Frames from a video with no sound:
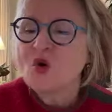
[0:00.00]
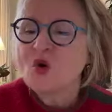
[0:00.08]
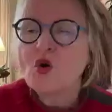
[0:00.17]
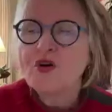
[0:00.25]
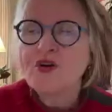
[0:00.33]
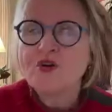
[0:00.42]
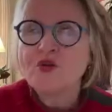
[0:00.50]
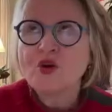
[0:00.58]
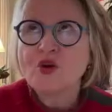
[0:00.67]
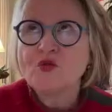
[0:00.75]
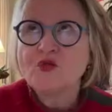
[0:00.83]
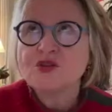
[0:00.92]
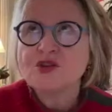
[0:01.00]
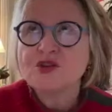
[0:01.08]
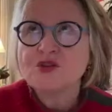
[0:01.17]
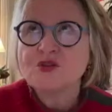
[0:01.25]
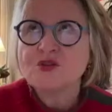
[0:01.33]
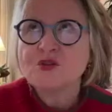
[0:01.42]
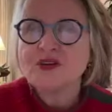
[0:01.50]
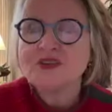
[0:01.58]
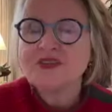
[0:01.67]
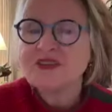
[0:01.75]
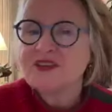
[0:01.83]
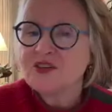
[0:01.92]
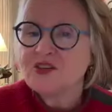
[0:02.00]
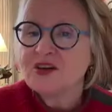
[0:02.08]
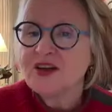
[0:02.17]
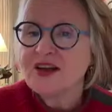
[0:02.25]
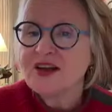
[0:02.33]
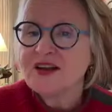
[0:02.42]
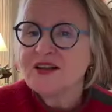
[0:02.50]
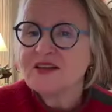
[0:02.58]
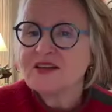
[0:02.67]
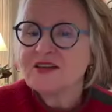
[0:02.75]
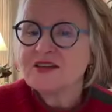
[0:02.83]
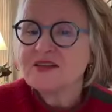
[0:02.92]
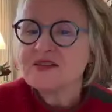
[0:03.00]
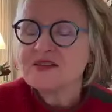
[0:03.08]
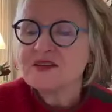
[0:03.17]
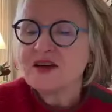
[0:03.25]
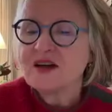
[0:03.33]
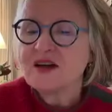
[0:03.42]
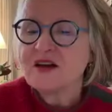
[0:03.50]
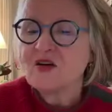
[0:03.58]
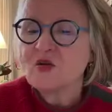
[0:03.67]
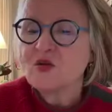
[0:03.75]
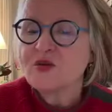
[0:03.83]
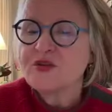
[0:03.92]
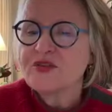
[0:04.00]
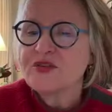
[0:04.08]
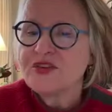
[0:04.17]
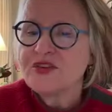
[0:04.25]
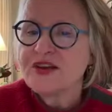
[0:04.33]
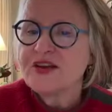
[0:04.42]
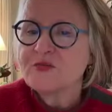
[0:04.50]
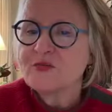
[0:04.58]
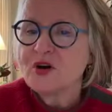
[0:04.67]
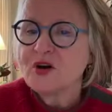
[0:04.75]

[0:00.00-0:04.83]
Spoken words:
Or you go to dinner and order the second